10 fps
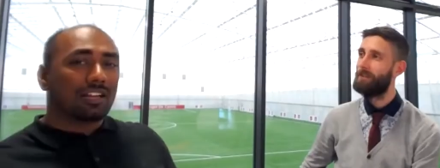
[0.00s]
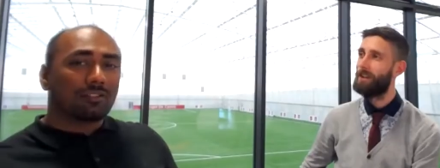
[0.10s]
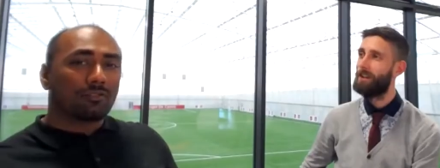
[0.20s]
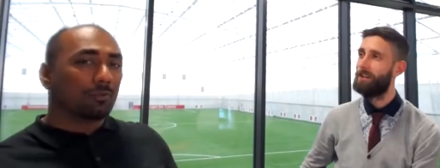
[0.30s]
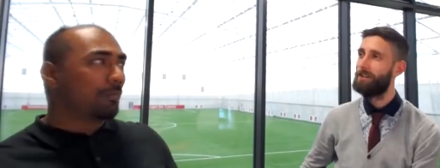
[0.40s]
Speaker 1: If
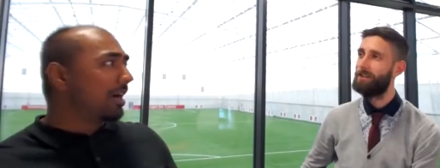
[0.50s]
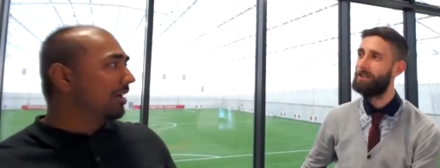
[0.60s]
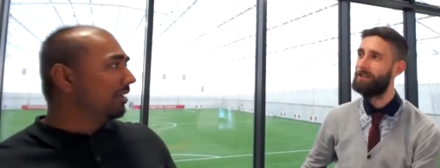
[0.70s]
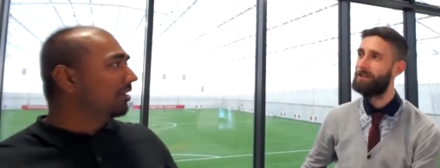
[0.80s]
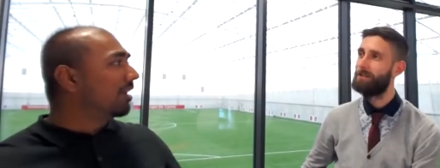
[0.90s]
you
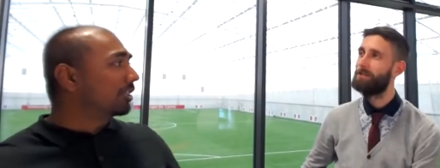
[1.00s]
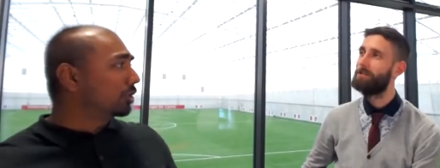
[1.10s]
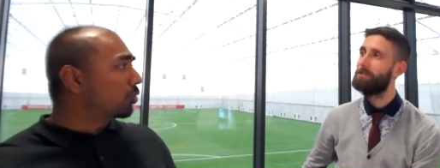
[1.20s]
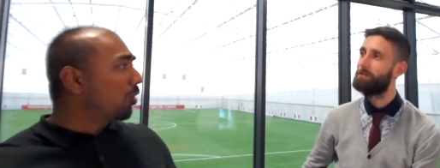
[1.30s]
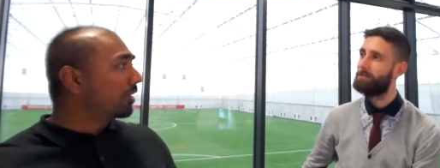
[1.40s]
buy larger
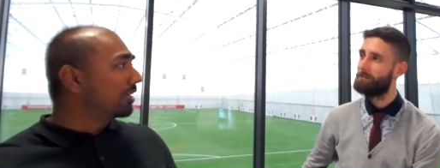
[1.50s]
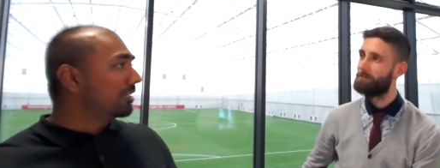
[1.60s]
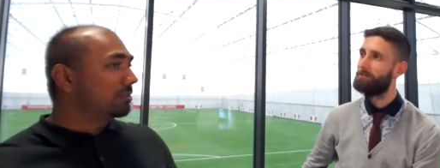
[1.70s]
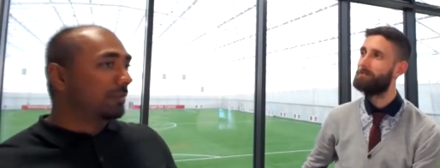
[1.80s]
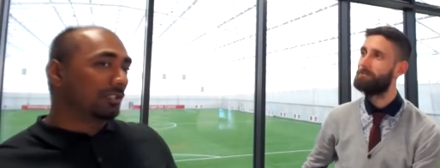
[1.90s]
quantities,
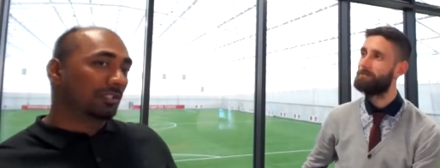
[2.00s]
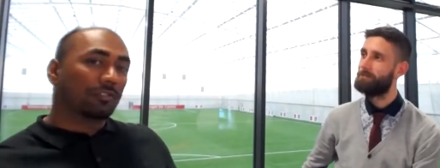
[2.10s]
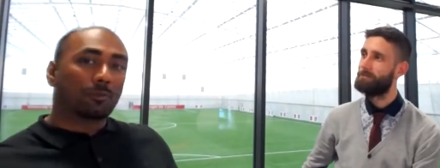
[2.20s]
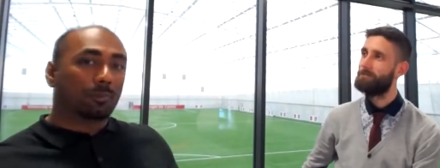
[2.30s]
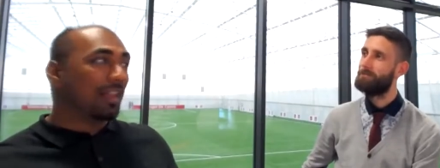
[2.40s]
especially if you
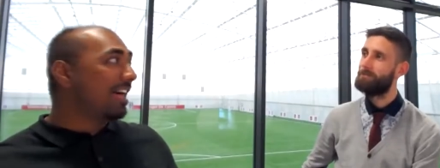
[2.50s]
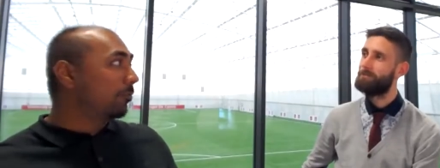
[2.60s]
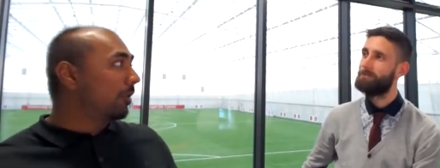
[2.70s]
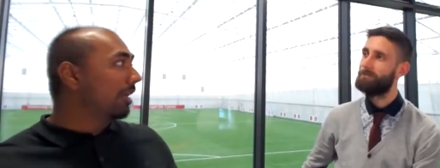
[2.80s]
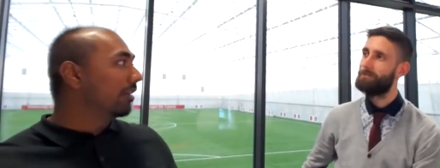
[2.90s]
plan
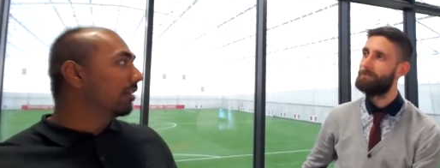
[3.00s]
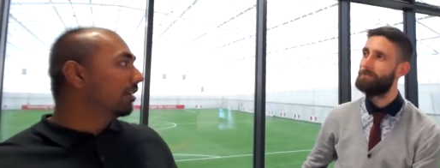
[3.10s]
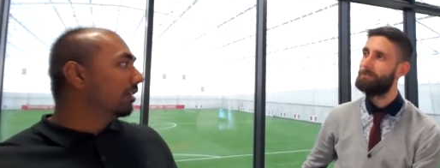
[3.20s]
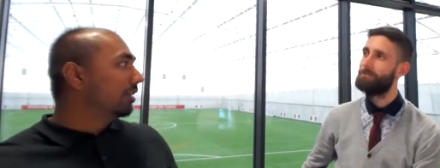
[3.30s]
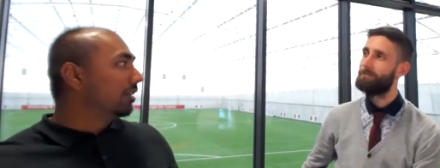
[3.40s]
well,
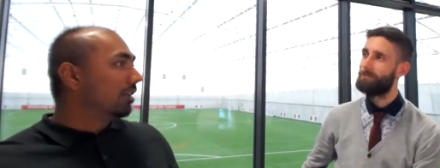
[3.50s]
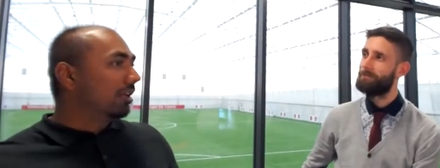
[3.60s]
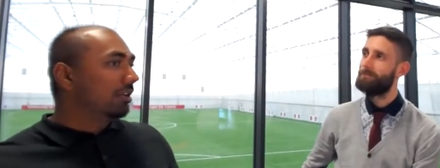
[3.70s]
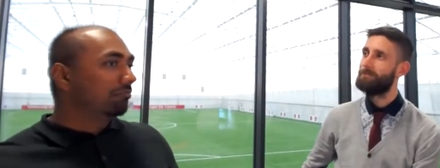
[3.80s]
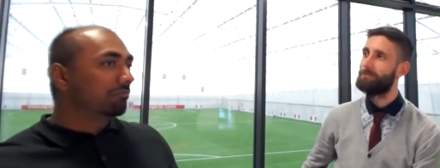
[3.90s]

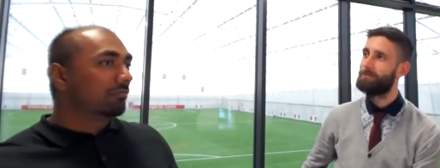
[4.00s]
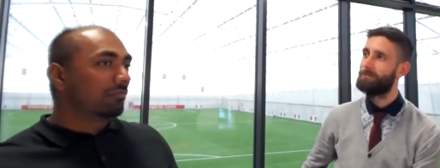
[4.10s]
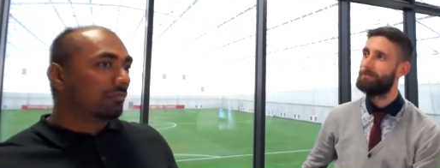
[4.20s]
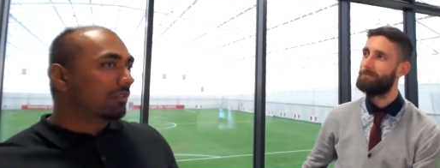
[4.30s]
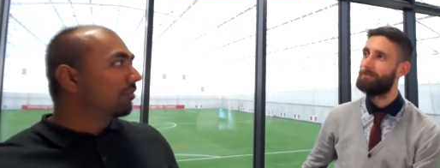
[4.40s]
um,
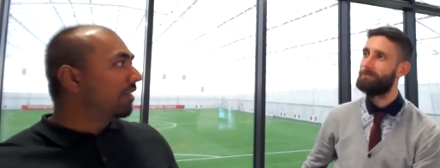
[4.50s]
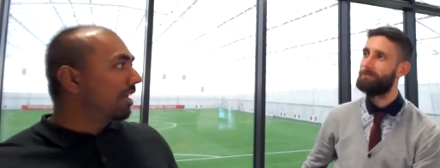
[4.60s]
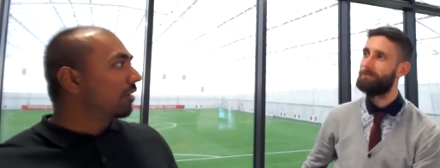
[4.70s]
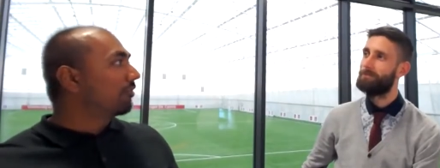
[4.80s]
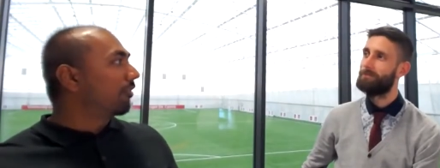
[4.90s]
they're
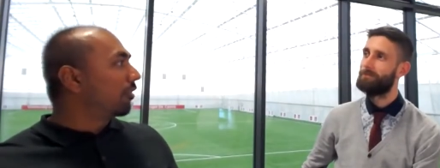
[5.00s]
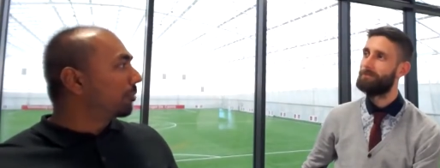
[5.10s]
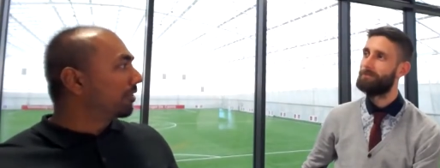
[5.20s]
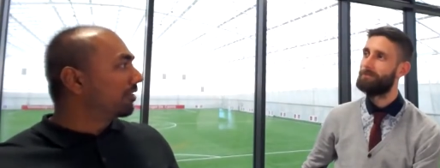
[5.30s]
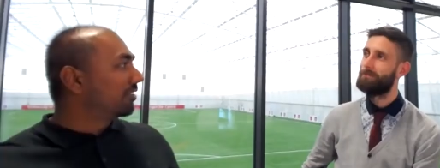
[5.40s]
very
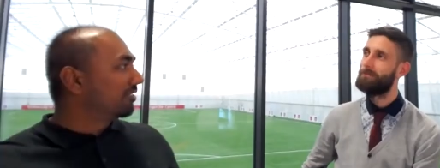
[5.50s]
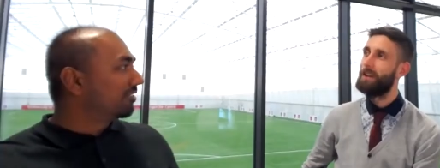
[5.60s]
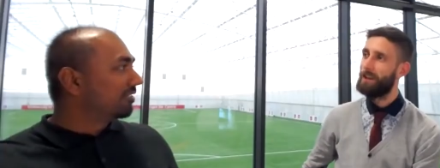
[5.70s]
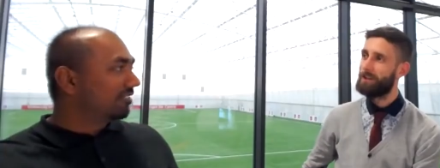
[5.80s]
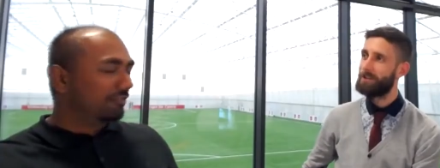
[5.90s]
affordable.
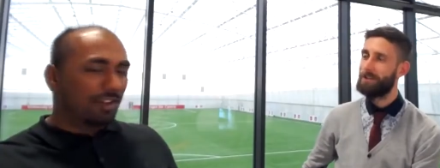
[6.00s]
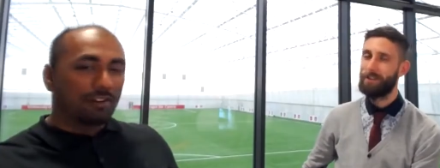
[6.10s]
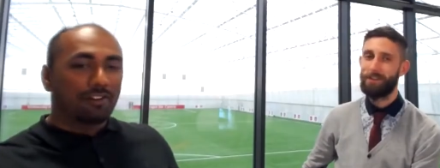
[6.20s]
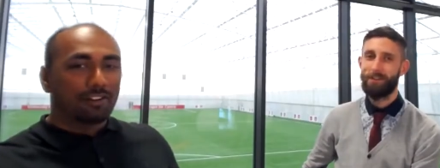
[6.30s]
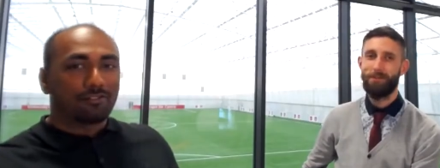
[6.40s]
Excellent.
Speaker 2: Very
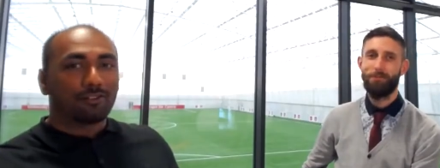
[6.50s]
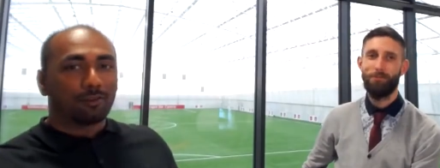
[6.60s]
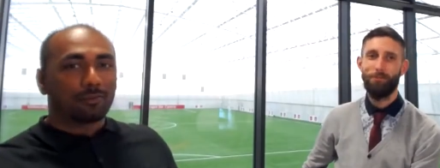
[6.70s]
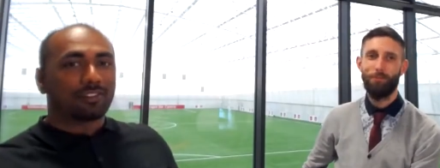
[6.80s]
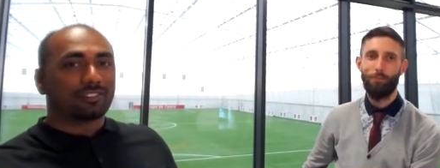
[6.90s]
very
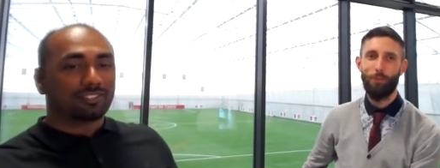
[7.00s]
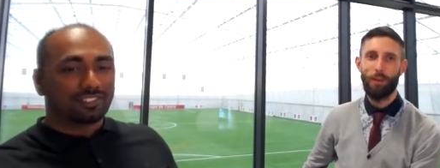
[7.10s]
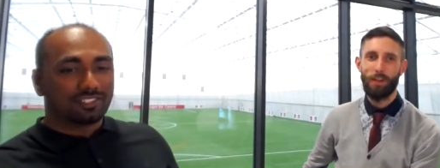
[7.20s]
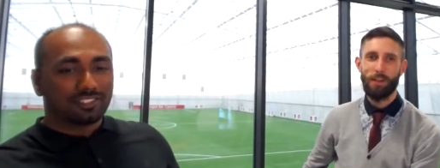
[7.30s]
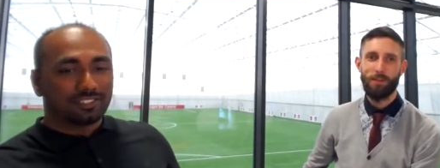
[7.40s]
affordable.
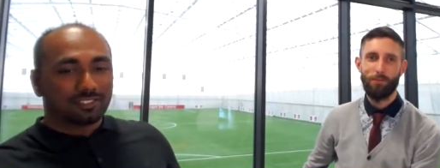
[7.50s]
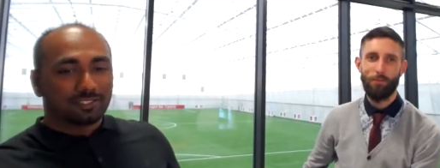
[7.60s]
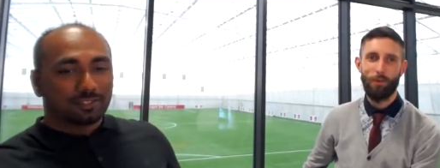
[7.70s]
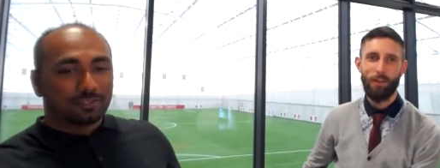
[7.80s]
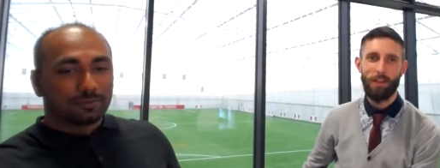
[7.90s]
Brilliant,
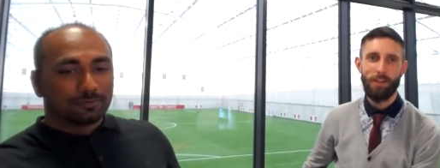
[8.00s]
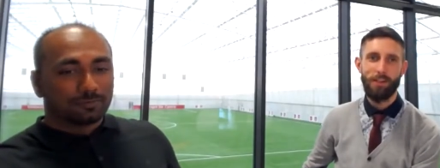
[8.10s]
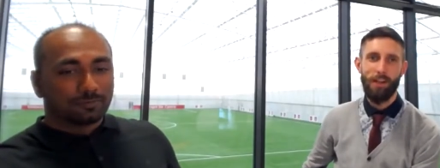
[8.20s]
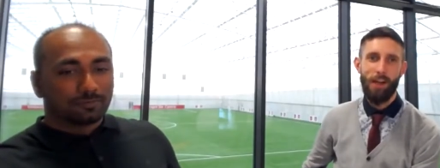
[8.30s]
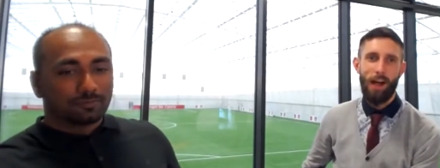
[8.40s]
brilliant.
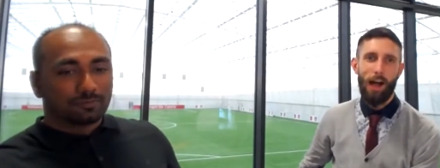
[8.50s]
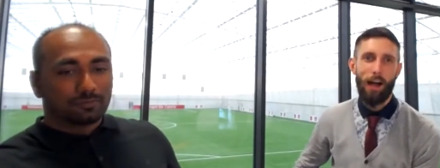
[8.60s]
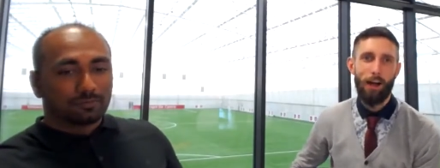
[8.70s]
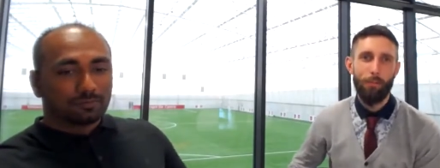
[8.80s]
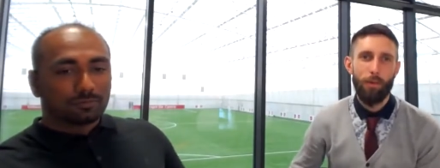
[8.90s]

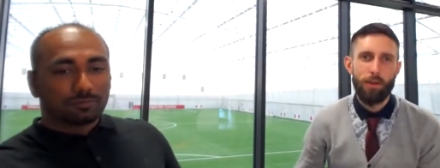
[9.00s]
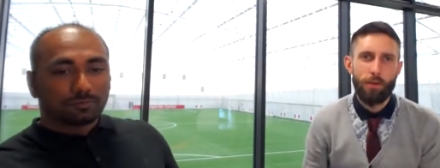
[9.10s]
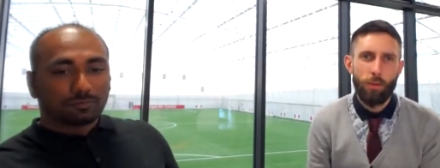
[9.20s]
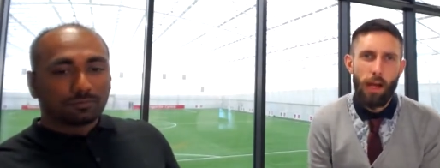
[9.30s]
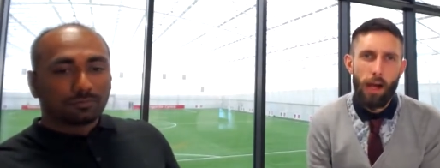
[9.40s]
Um, so
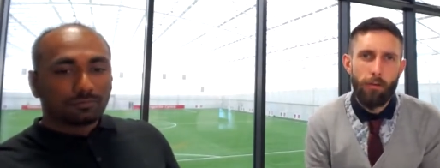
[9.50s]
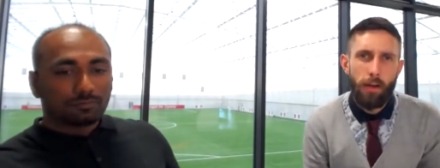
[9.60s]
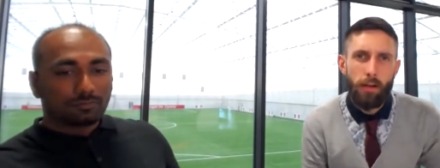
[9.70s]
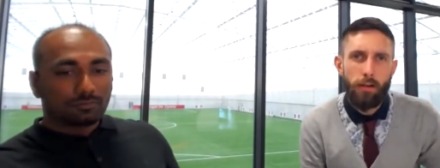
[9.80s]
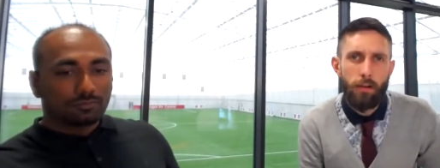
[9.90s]
we have
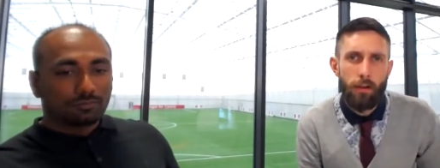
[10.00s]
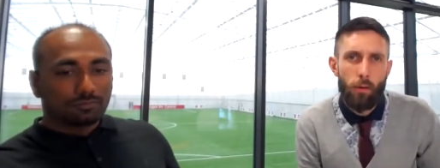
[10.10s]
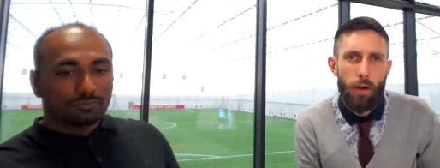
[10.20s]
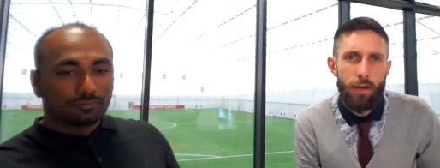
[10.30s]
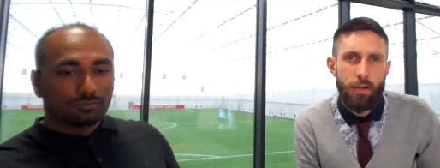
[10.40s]
another
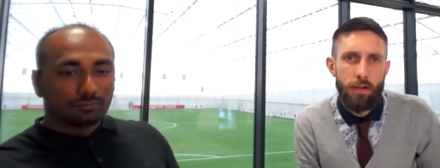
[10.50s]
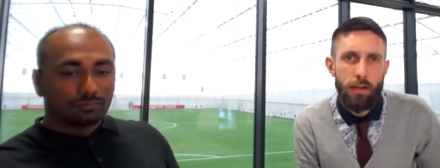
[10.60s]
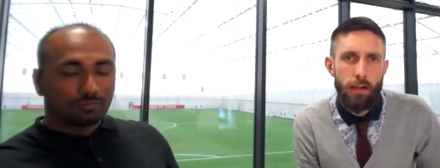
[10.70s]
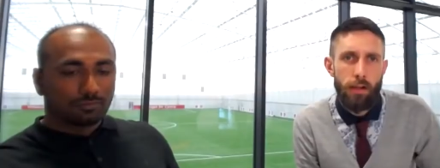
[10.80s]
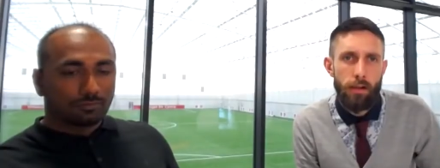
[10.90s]
question
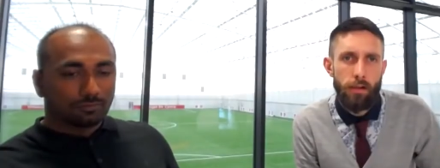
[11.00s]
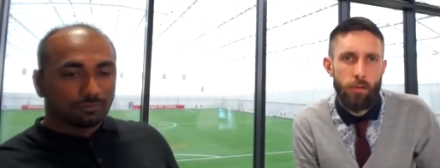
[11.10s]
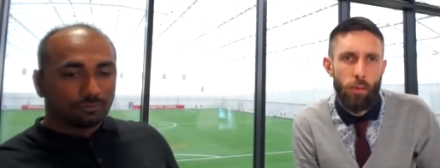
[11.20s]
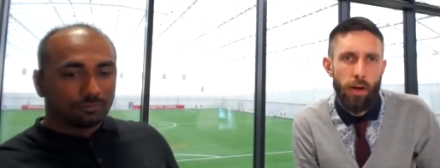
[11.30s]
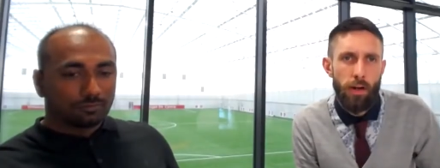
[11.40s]
here as
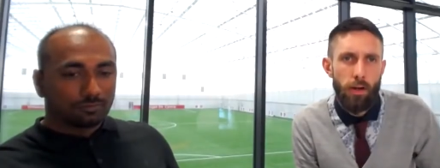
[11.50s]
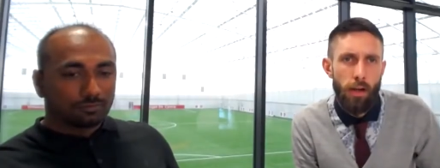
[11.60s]
well.